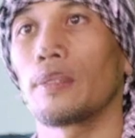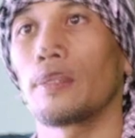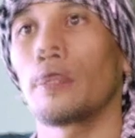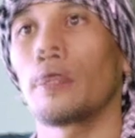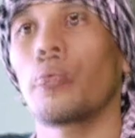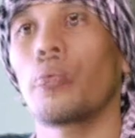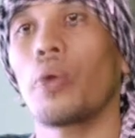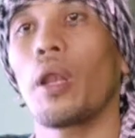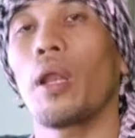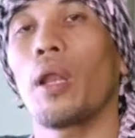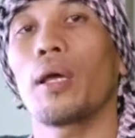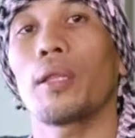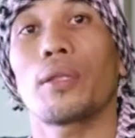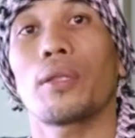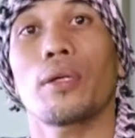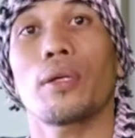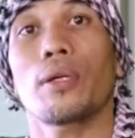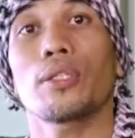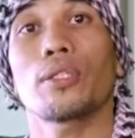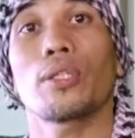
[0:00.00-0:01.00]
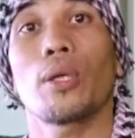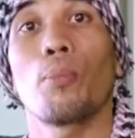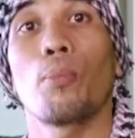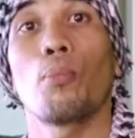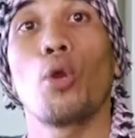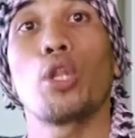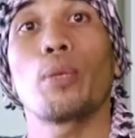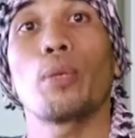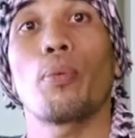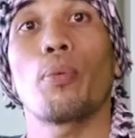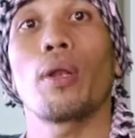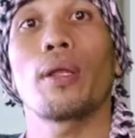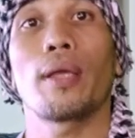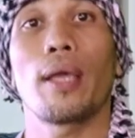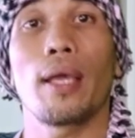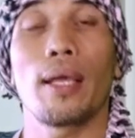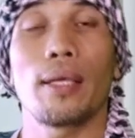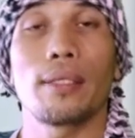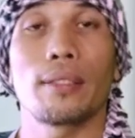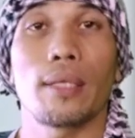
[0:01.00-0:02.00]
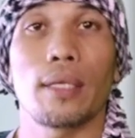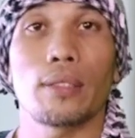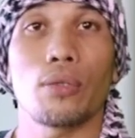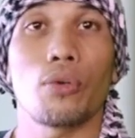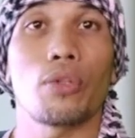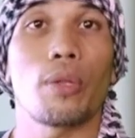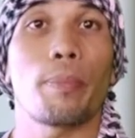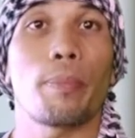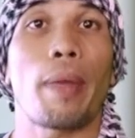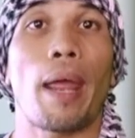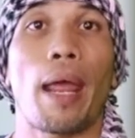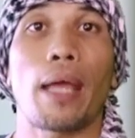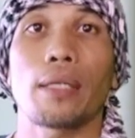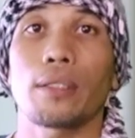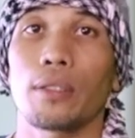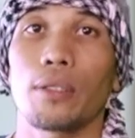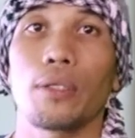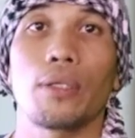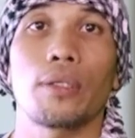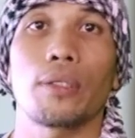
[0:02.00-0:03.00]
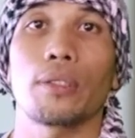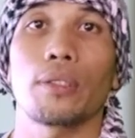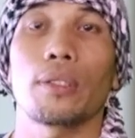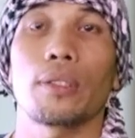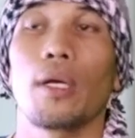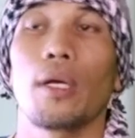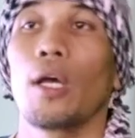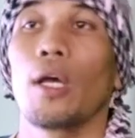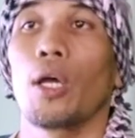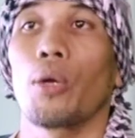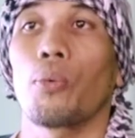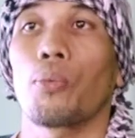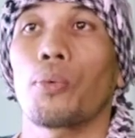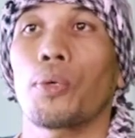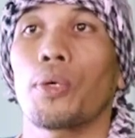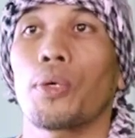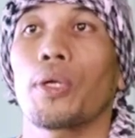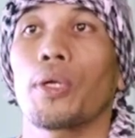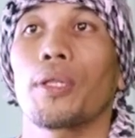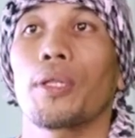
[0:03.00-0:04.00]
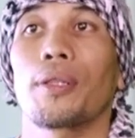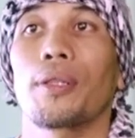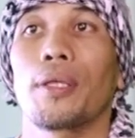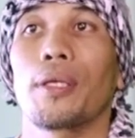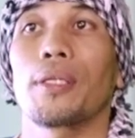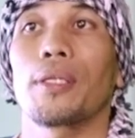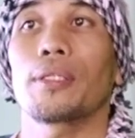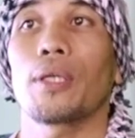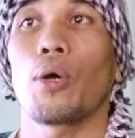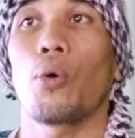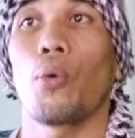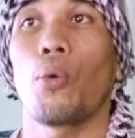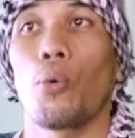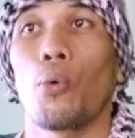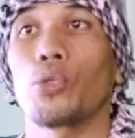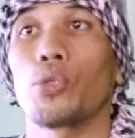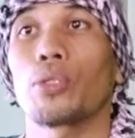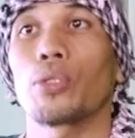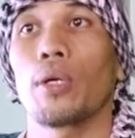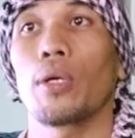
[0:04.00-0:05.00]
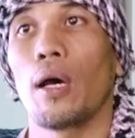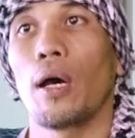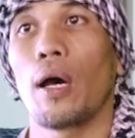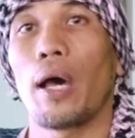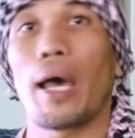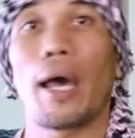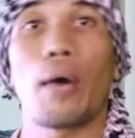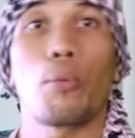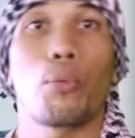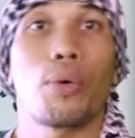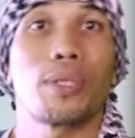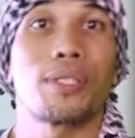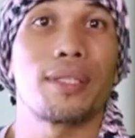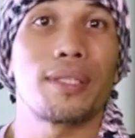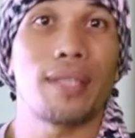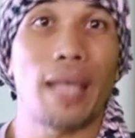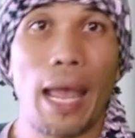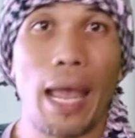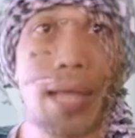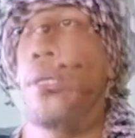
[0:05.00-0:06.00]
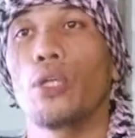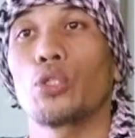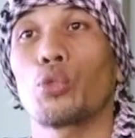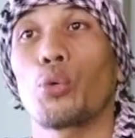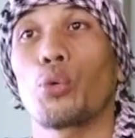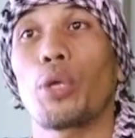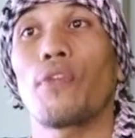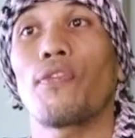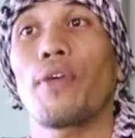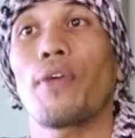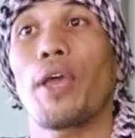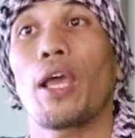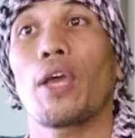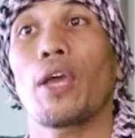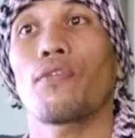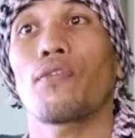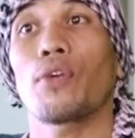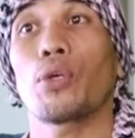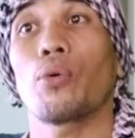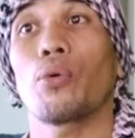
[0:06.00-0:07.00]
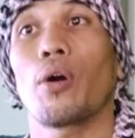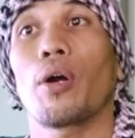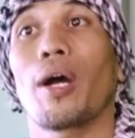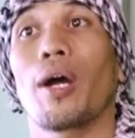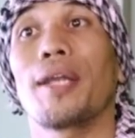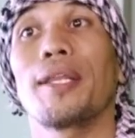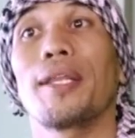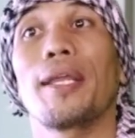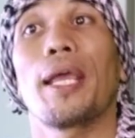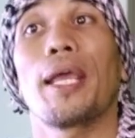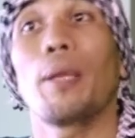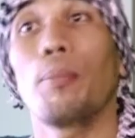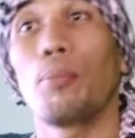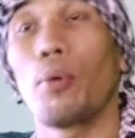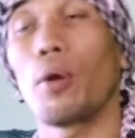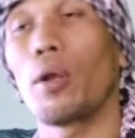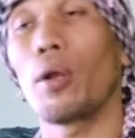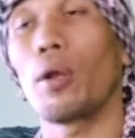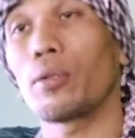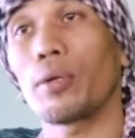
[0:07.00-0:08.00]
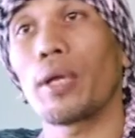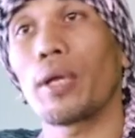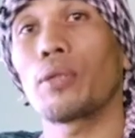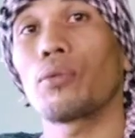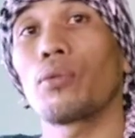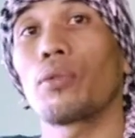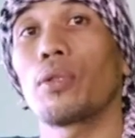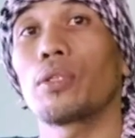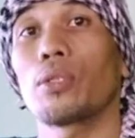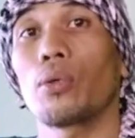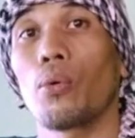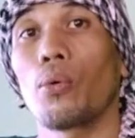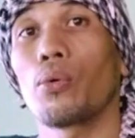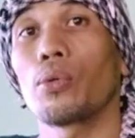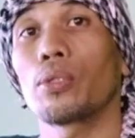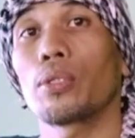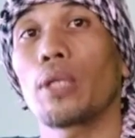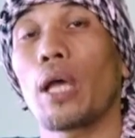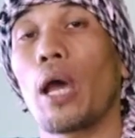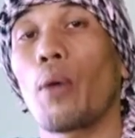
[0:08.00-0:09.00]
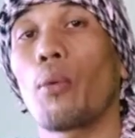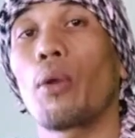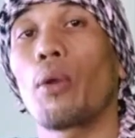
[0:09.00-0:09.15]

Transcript: Well, uh, there are some multiple cases on the past years where this host was attacked. So if ever you are unable to get to this host, I will